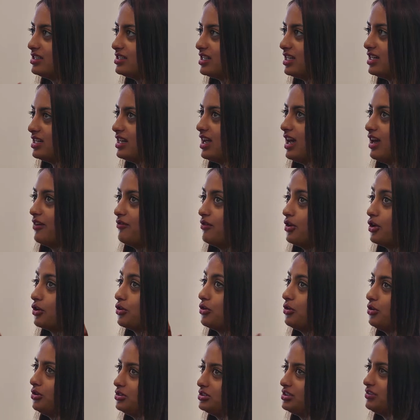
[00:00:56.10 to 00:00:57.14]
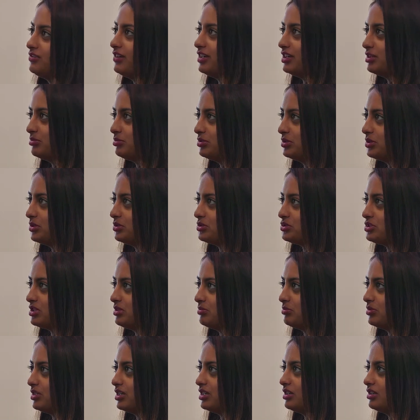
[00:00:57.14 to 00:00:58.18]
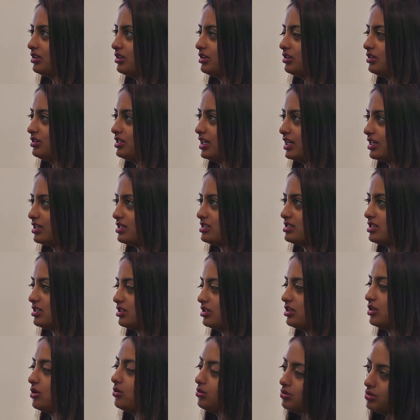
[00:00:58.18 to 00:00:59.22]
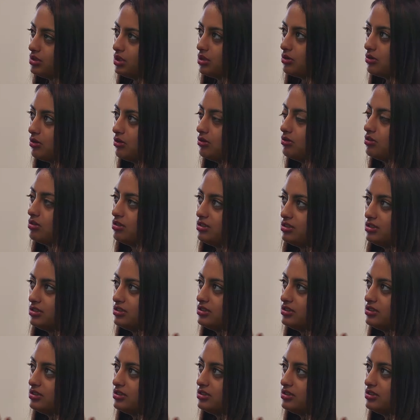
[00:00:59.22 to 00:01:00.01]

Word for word: online, and when they come to class, it's very interactive.